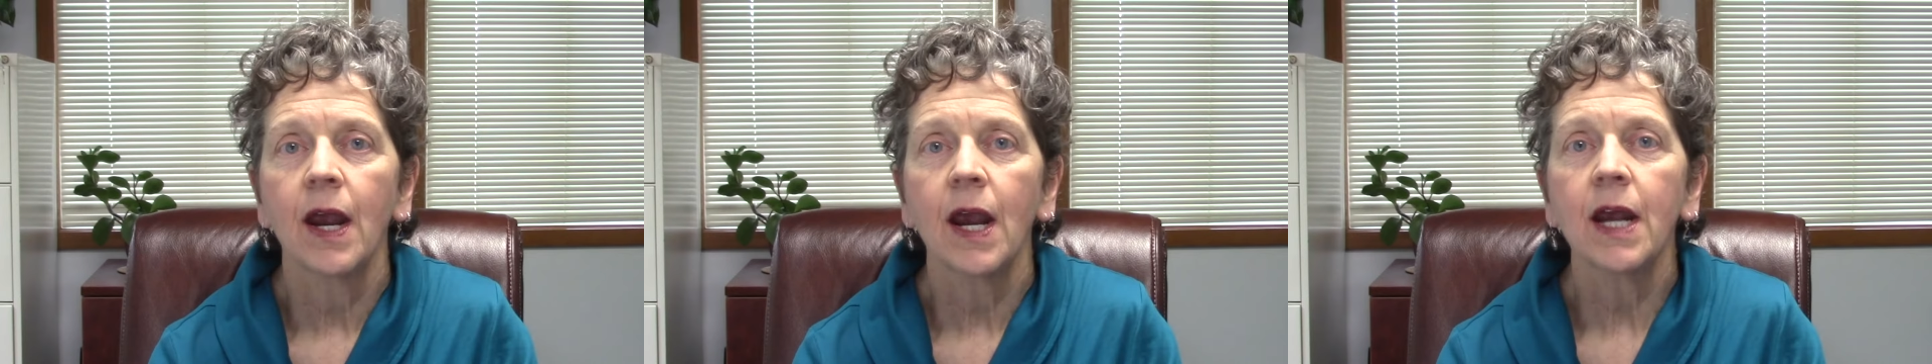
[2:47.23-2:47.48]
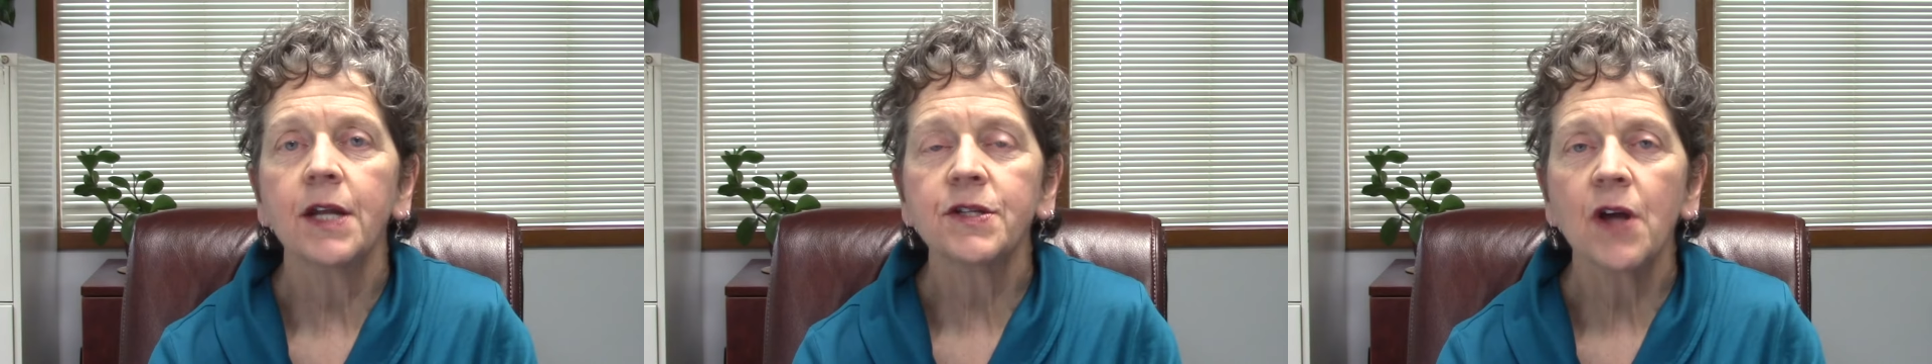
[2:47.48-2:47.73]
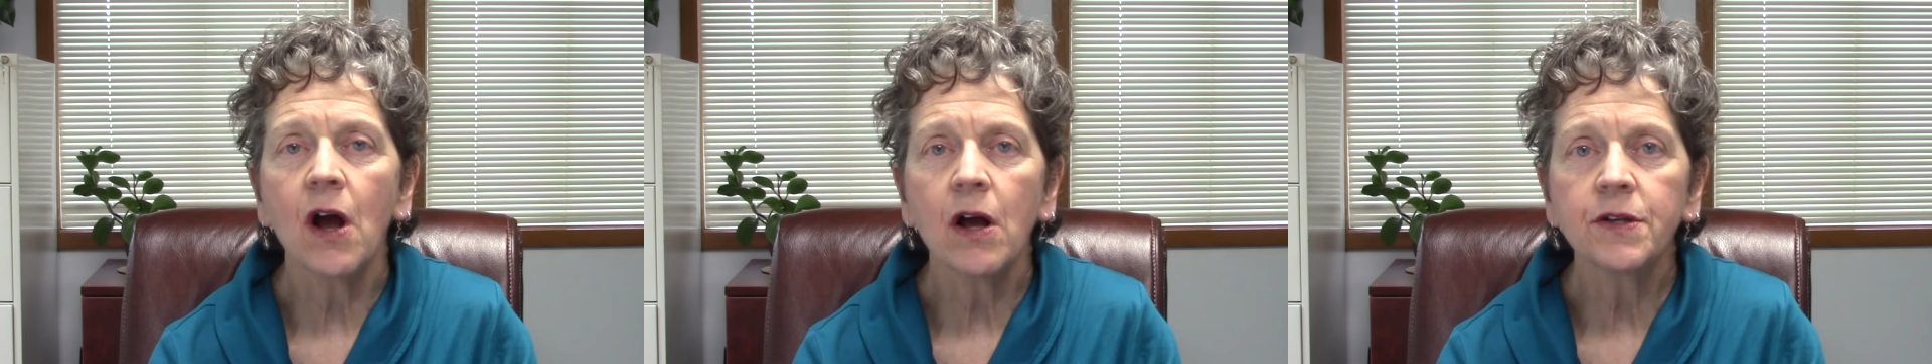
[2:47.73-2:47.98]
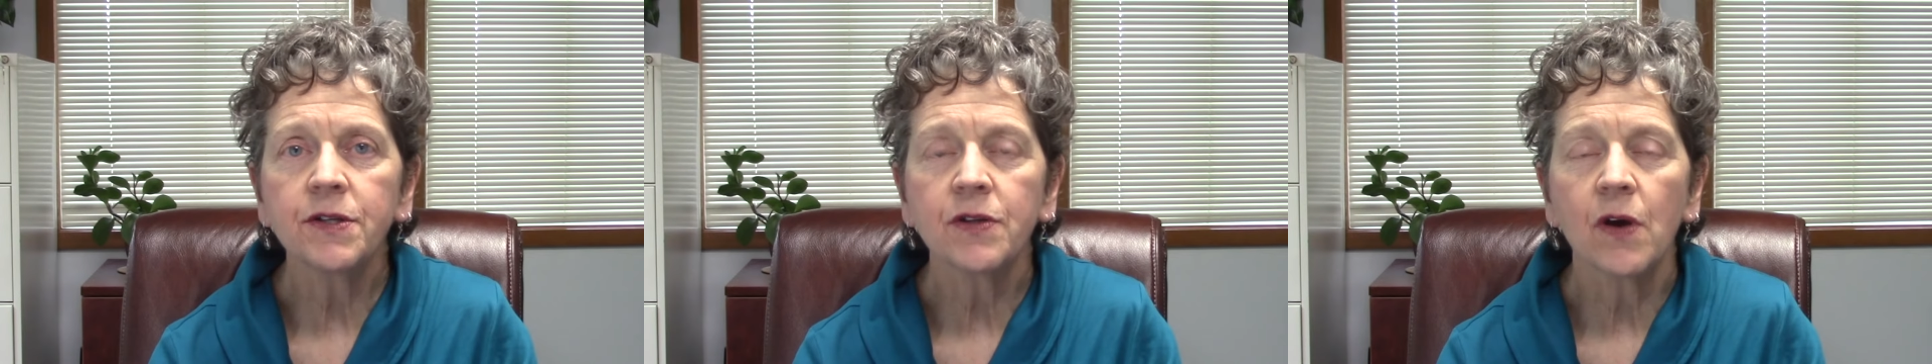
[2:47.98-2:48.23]
It's
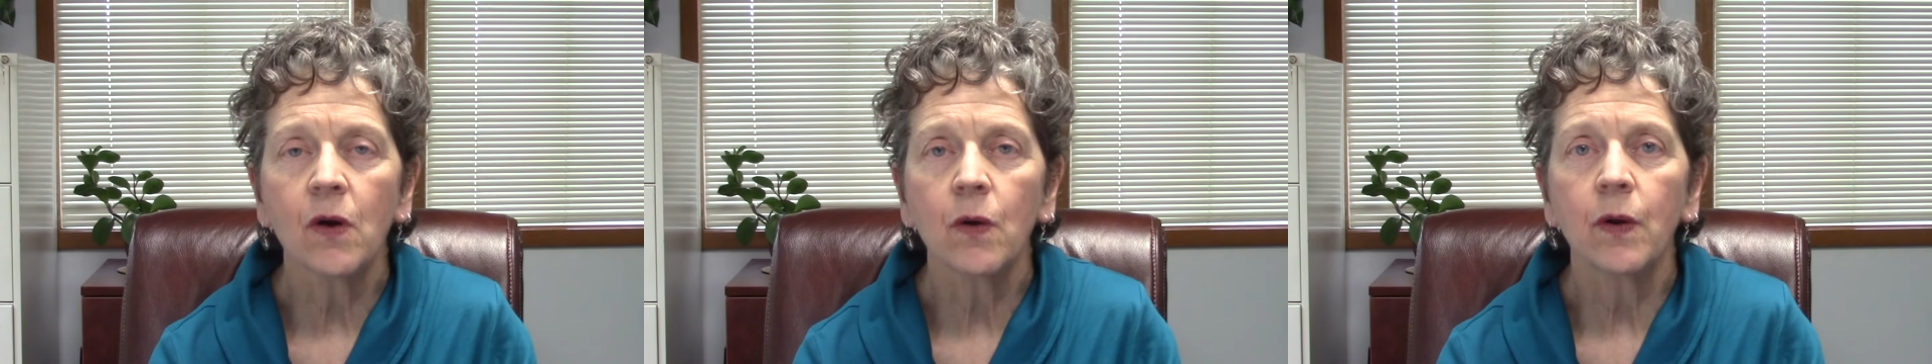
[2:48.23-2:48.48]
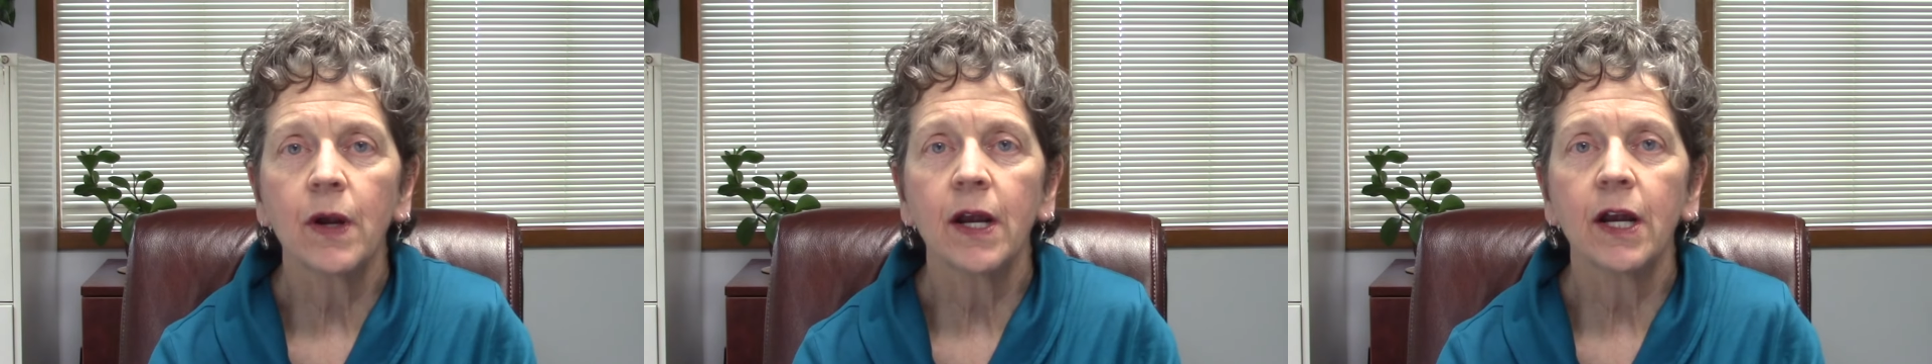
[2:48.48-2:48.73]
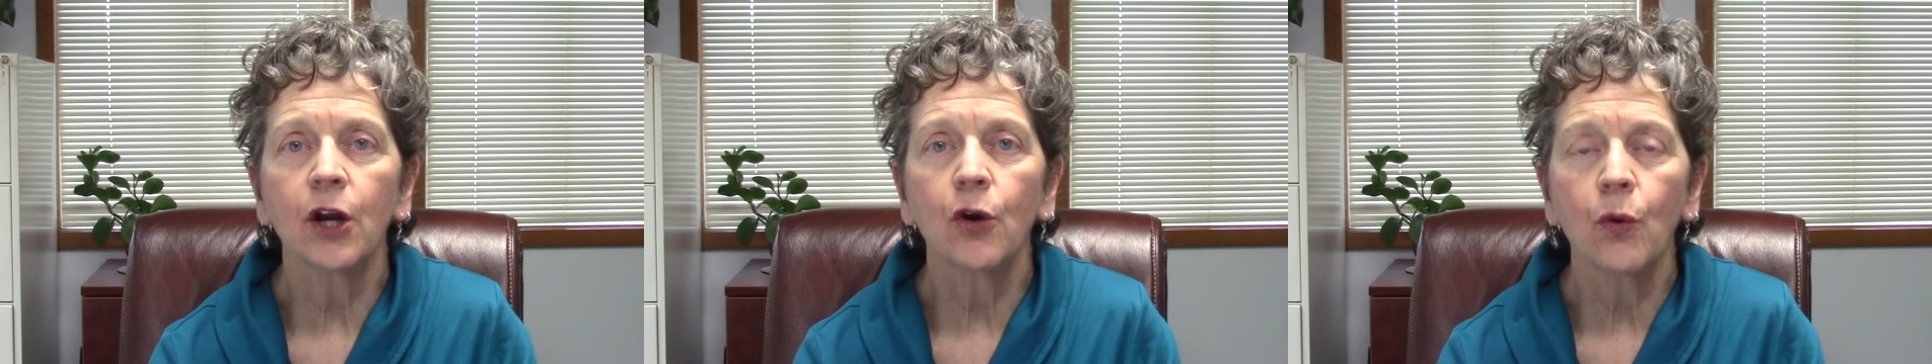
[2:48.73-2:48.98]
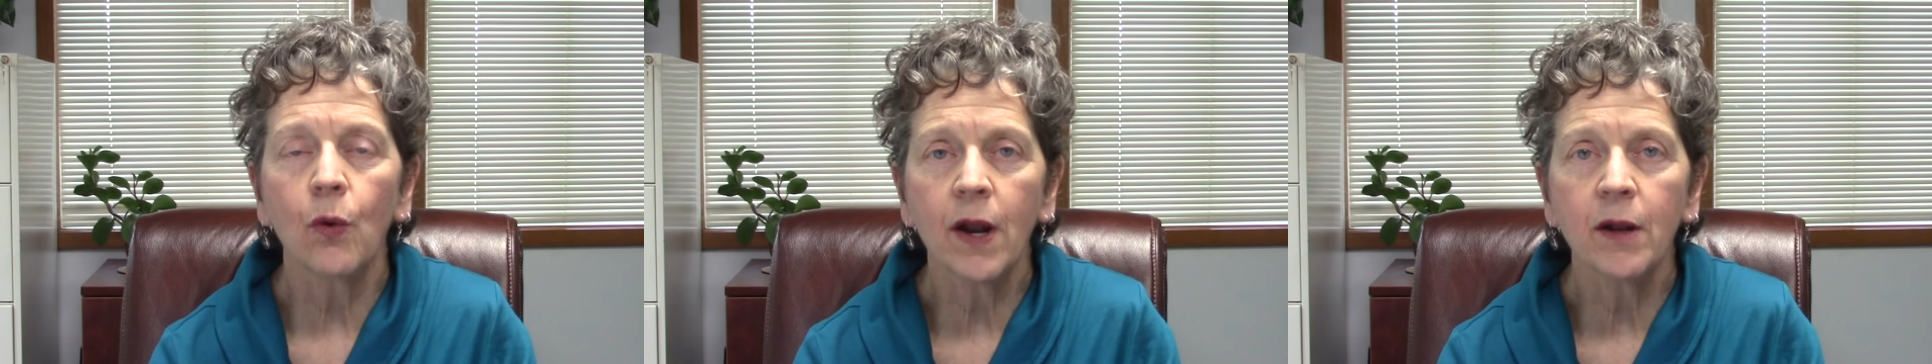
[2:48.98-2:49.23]
also
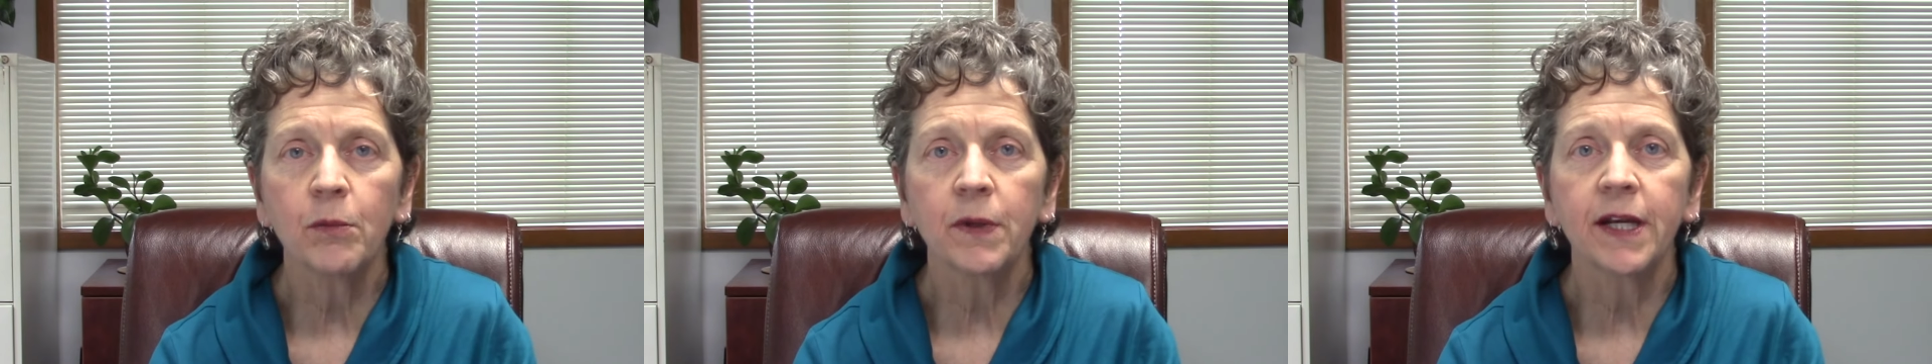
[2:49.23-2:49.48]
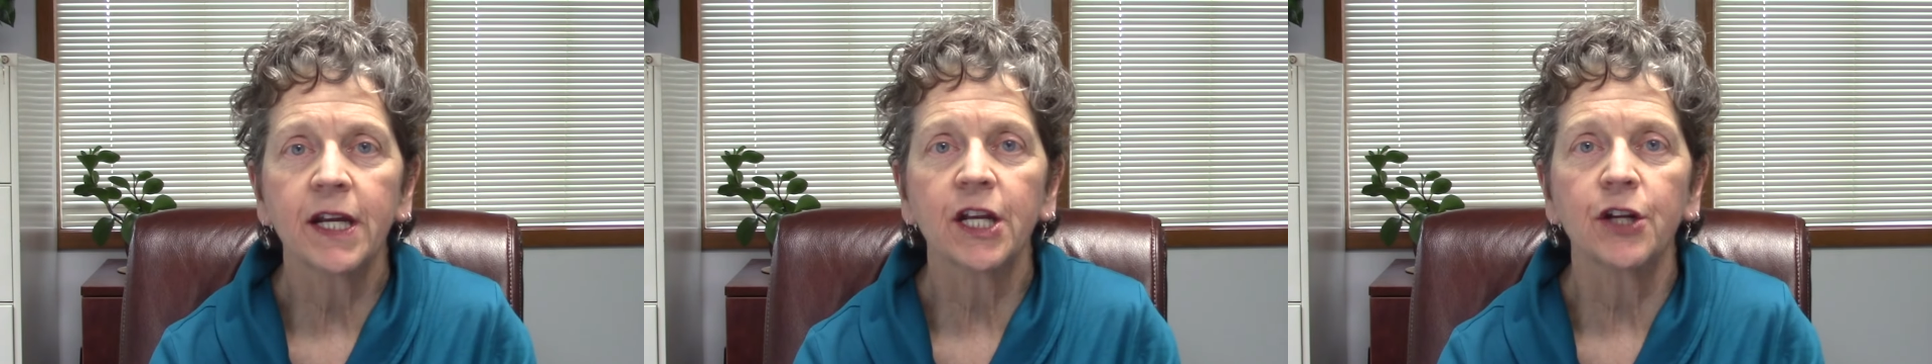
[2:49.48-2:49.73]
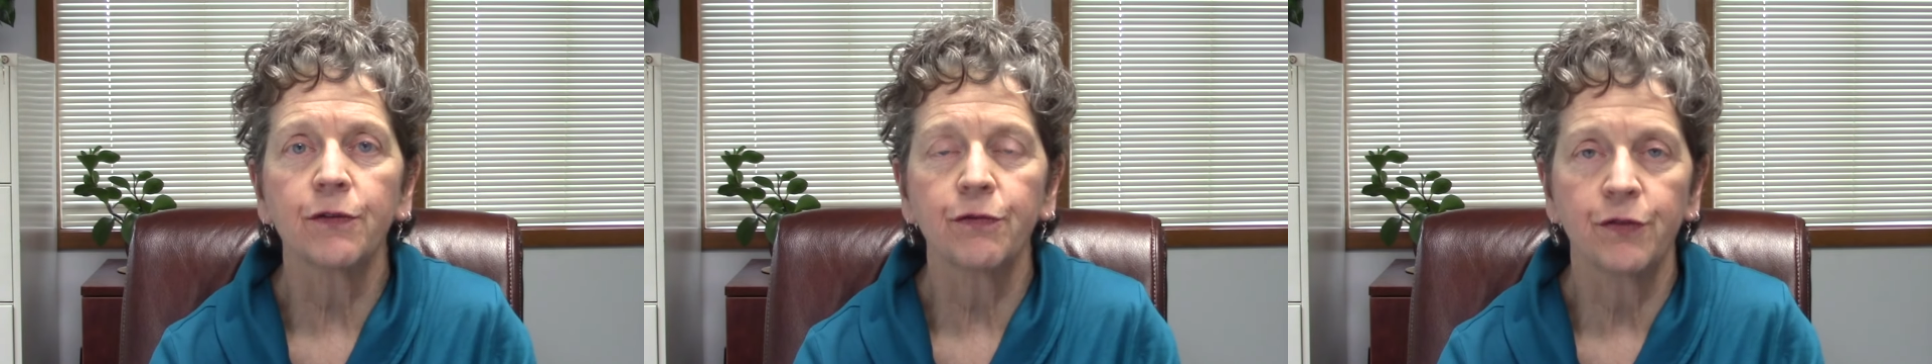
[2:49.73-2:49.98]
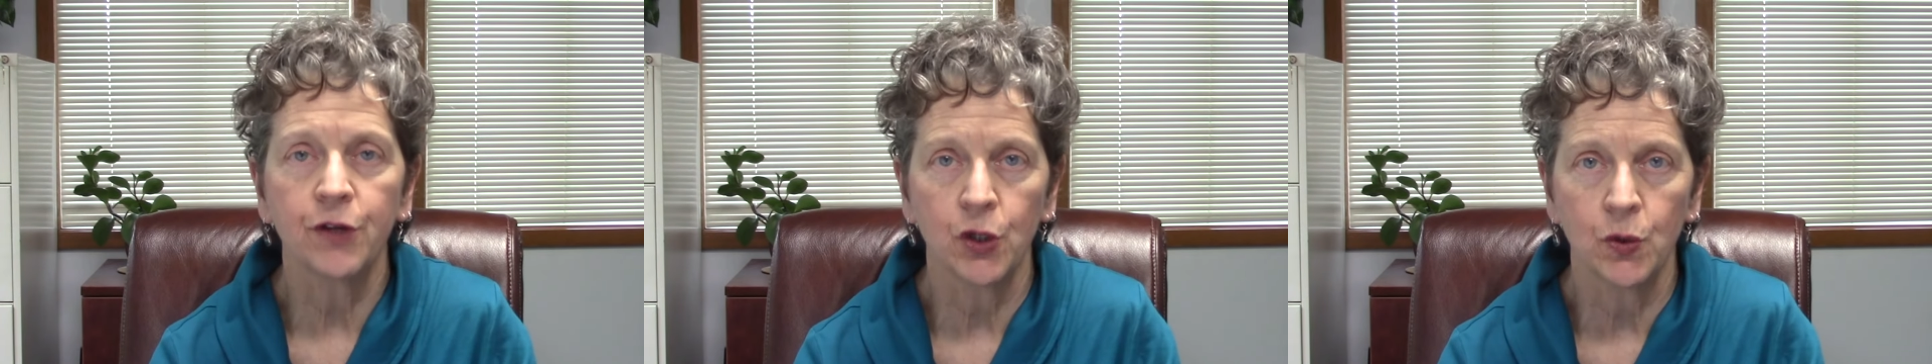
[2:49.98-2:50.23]
incredibly
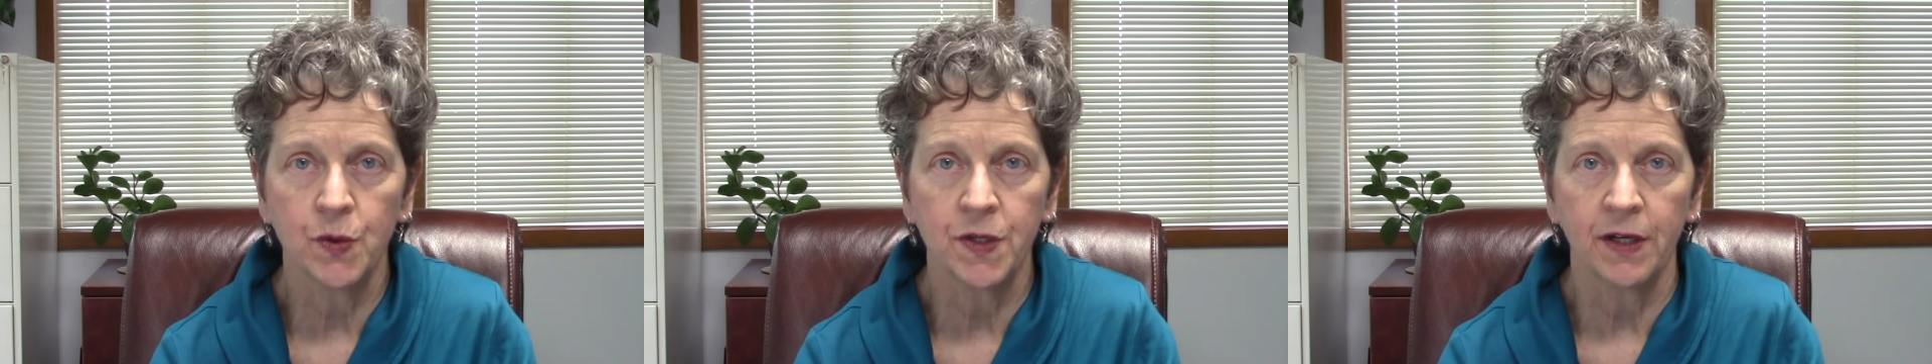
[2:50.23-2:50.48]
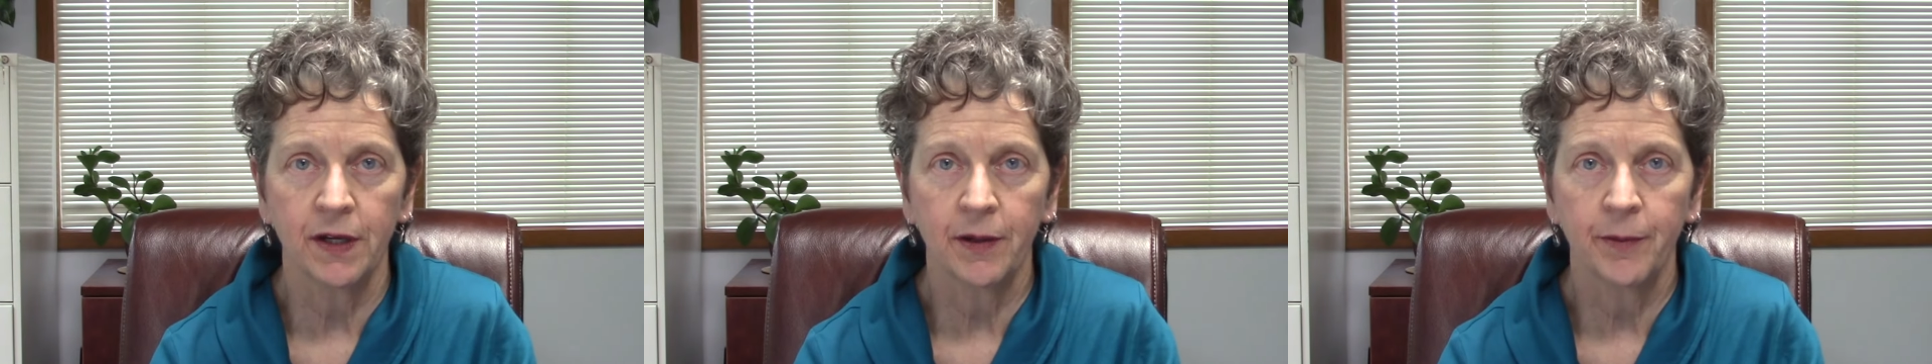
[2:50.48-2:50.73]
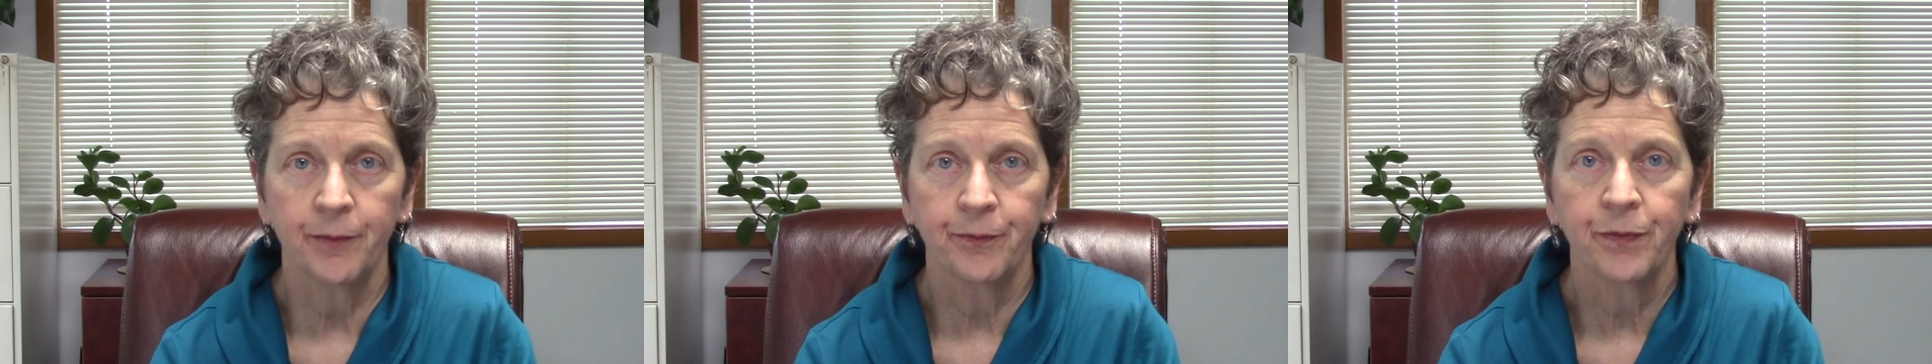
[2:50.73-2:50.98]
confusing.